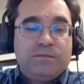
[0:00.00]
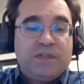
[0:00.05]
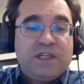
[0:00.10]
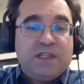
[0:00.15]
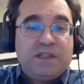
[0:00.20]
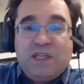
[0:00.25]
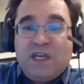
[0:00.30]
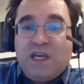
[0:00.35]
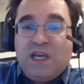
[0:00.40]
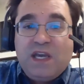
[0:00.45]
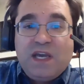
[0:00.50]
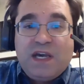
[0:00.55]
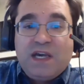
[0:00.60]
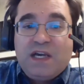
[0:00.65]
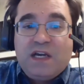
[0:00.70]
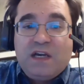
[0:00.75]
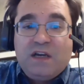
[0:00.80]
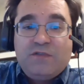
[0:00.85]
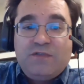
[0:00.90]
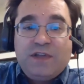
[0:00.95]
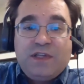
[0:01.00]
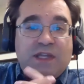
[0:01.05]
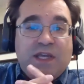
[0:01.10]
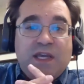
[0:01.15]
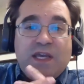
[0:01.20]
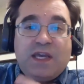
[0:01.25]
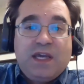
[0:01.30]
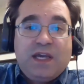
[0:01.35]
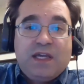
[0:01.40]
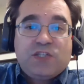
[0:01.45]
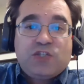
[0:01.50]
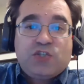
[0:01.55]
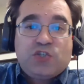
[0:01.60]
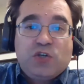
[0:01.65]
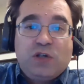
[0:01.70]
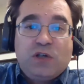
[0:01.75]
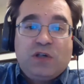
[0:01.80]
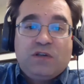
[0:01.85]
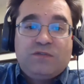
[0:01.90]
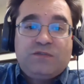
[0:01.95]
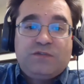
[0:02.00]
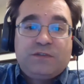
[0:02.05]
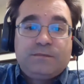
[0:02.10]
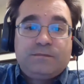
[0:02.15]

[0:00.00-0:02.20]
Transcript: that they have and they can't solve.